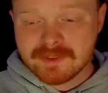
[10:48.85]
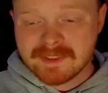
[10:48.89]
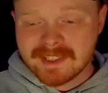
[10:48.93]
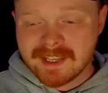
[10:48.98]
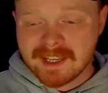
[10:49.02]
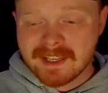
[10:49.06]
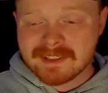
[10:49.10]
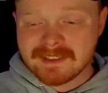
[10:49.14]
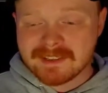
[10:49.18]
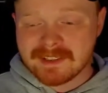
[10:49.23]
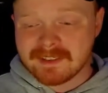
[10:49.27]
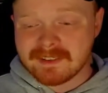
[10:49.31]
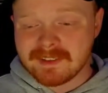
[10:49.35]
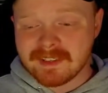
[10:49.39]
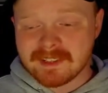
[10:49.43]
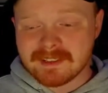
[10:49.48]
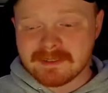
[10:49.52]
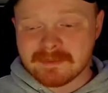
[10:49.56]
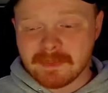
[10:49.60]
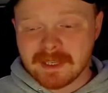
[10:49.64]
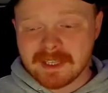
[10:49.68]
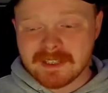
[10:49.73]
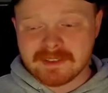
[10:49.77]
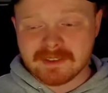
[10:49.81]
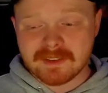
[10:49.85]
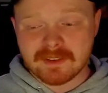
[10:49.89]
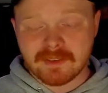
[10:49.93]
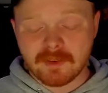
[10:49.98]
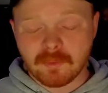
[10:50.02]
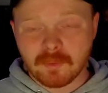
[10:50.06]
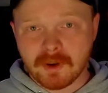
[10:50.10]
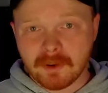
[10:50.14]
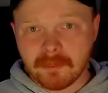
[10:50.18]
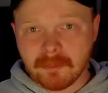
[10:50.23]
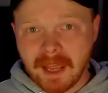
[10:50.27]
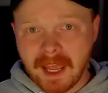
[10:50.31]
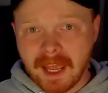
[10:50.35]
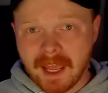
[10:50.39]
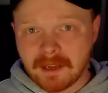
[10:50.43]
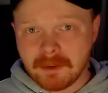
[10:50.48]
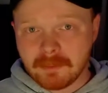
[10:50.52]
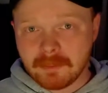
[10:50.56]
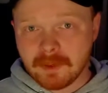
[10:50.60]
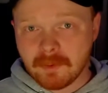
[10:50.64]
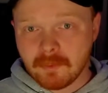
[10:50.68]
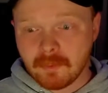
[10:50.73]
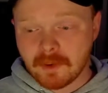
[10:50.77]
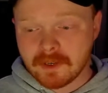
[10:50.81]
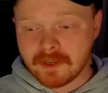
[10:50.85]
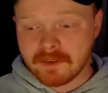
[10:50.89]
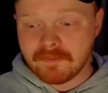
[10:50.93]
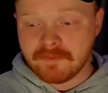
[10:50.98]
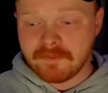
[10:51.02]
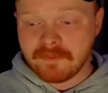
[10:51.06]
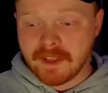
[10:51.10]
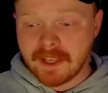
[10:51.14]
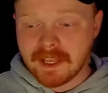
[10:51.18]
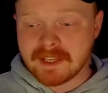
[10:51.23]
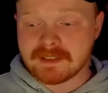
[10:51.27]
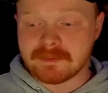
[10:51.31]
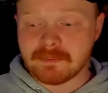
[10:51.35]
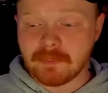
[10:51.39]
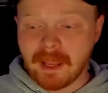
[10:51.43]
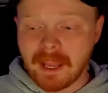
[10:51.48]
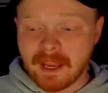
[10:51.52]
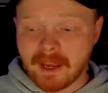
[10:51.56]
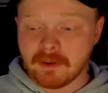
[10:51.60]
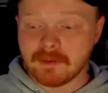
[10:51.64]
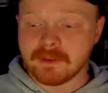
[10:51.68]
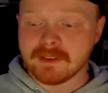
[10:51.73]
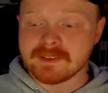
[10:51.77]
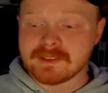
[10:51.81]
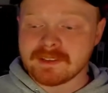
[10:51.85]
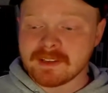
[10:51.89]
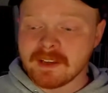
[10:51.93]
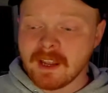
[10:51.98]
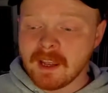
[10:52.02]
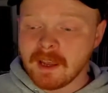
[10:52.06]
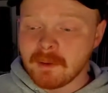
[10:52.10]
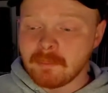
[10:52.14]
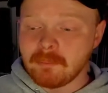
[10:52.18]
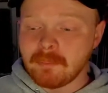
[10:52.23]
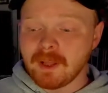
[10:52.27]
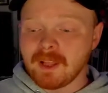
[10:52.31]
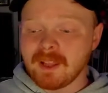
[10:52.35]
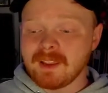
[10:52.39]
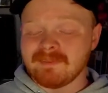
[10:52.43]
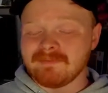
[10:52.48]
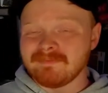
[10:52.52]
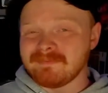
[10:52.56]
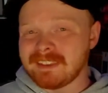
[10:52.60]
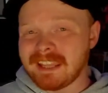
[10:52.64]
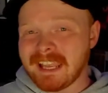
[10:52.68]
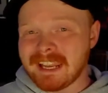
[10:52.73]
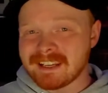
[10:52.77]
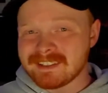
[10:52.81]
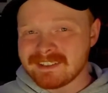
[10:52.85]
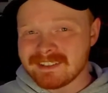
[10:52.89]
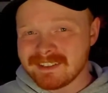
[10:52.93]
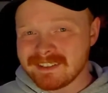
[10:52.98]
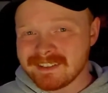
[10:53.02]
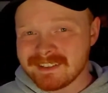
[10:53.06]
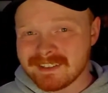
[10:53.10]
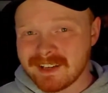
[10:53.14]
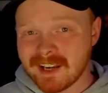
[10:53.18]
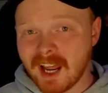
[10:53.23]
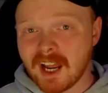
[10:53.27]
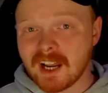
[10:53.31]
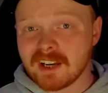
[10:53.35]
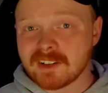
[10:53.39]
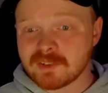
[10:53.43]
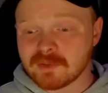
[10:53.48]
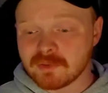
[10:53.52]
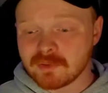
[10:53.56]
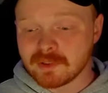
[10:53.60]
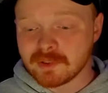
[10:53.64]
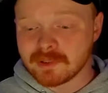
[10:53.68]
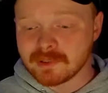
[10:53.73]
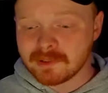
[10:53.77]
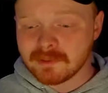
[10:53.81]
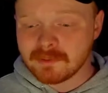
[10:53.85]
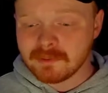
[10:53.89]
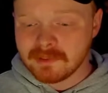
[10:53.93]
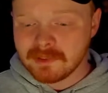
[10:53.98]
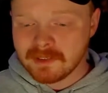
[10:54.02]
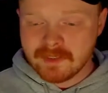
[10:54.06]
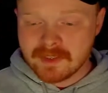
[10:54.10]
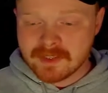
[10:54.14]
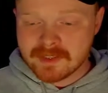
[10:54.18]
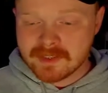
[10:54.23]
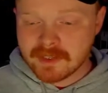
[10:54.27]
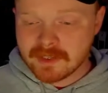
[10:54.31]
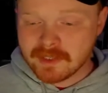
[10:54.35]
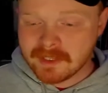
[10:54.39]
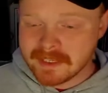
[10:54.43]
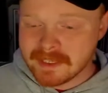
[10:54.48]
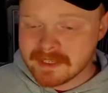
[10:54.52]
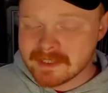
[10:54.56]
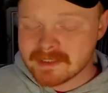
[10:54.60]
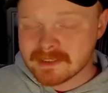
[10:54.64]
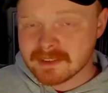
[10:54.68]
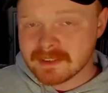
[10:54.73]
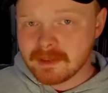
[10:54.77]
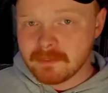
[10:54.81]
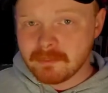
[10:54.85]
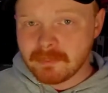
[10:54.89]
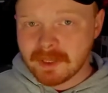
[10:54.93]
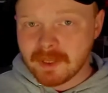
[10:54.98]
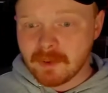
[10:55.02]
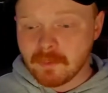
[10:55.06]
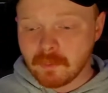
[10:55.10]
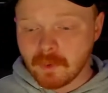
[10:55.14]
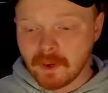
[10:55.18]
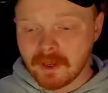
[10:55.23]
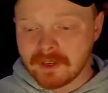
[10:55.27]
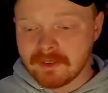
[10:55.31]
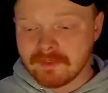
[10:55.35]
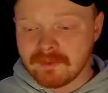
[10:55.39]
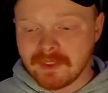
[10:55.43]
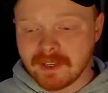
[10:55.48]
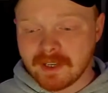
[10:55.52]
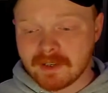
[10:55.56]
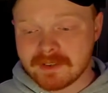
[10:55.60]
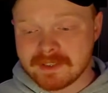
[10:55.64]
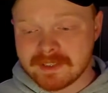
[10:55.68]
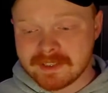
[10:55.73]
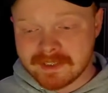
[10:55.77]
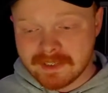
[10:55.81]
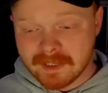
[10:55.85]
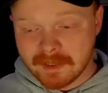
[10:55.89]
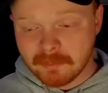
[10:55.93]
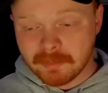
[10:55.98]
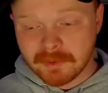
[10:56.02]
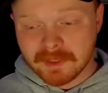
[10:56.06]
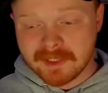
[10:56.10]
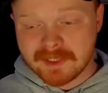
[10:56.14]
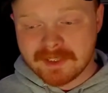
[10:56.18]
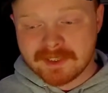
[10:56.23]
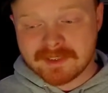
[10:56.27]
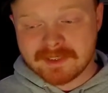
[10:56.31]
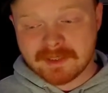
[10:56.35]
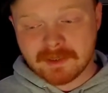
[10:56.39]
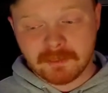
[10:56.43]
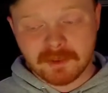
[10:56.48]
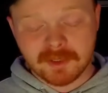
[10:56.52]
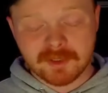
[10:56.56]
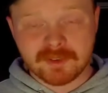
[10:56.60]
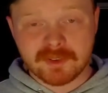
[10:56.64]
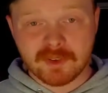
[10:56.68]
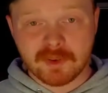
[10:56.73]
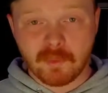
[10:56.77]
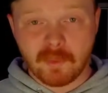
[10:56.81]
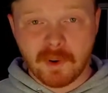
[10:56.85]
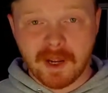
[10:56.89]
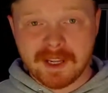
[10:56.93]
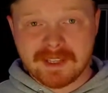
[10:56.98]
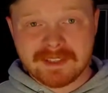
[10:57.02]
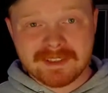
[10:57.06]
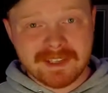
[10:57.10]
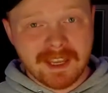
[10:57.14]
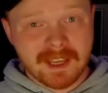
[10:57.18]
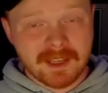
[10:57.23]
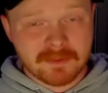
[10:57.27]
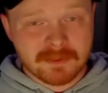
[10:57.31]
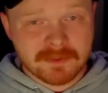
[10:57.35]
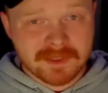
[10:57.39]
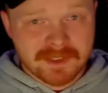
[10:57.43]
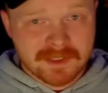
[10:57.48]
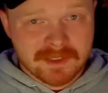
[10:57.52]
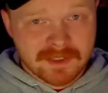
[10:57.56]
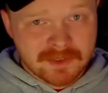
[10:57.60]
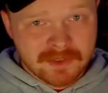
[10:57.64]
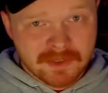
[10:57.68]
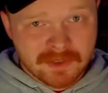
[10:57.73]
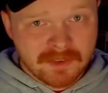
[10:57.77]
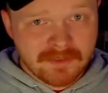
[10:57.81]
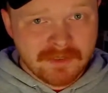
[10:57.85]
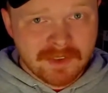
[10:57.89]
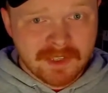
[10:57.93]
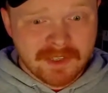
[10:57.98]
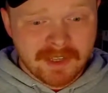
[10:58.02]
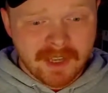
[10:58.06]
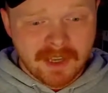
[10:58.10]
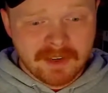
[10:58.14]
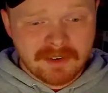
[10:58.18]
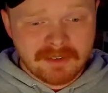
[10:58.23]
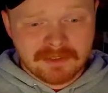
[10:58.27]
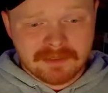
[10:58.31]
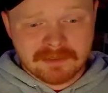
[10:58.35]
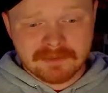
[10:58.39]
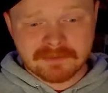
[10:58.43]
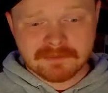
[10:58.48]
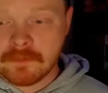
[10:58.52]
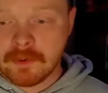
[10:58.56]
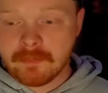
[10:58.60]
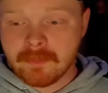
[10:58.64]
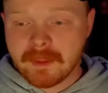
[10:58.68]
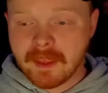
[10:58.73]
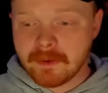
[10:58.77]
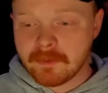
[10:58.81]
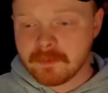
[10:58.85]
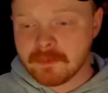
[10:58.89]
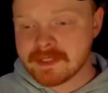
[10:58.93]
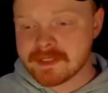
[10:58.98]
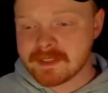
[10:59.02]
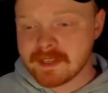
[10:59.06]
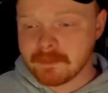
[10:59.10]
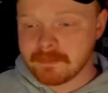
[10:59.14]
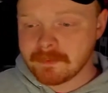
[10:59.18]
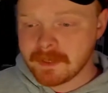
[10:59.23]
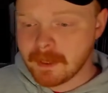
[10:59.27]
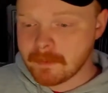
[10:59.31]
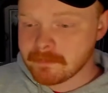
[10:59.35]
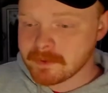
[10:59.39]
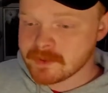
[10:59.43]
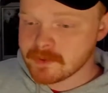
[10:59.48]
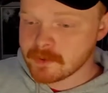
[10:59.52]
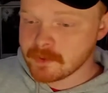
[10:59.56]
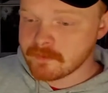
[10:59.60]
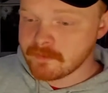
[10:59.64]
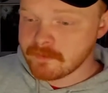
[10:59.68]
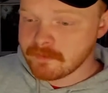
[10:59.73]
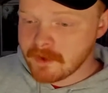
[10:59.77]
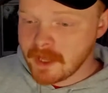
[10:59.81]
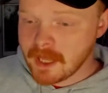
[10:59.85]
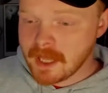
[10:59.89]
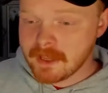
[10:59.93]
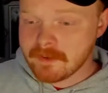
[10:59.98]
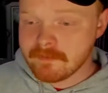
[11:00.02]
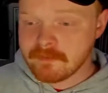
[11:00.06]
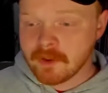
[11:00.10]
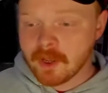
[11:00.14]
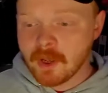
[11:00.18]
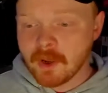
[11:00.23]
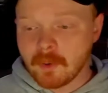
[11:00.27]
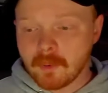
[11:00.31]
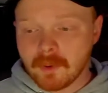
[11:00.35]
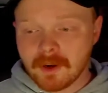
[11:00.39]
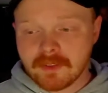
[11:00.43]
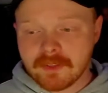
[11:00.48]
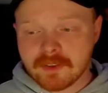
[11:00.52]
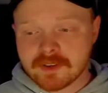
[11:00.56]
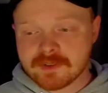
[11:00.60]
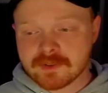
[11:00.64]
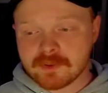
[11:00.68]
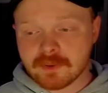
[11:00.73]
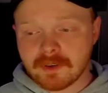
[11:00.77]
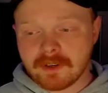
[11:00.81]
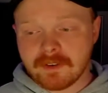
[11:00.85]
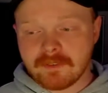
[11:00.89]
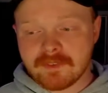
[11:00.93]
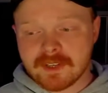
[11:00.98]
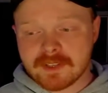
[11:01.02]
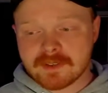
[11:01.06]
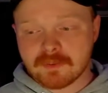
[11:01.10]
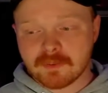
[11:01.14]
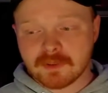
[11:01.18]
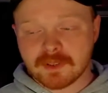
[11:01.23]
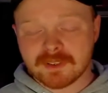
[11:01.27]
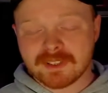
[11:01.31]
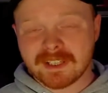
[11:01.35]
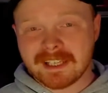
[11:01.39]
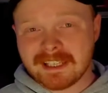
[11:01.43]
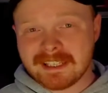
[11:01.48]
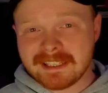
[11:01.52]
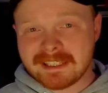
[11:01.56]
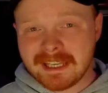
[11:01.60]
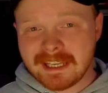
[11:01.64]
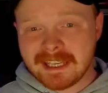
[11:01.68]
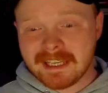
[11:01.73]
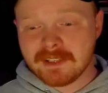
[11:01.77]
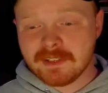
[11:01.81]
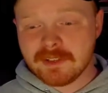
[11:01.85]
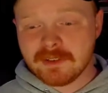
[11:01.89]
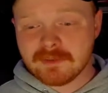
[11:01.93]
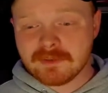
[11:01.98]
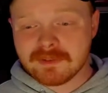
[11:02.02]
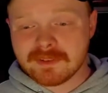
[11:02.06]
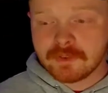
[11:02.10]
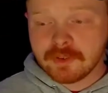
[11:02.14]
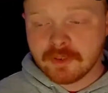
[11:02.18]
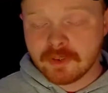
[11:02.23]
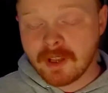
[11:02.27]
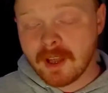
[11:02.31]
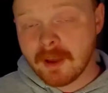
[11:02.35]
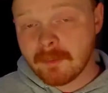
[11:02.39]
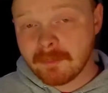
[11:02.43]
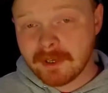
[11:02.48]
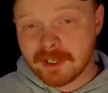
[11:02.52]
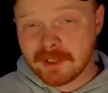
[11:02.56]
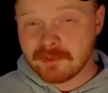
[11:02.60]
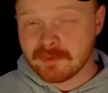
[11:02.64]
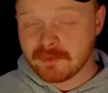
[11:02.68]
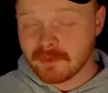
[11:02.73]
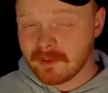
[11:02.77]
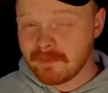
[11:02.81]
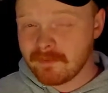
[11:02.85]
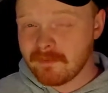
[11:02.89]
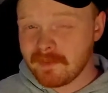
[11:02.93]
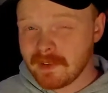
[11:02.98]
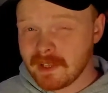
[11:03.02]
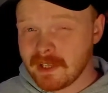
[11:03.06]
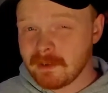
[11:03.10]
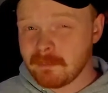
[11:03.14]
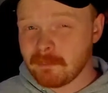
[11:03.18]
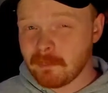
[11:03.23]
says that this means that the worm had to be one of Faye's parents, but that's just not true. This could easily be one of their siblings, similar to White's acquisition of the title. From then we skip to episode 5, where the story of this world continues to come at a drip feed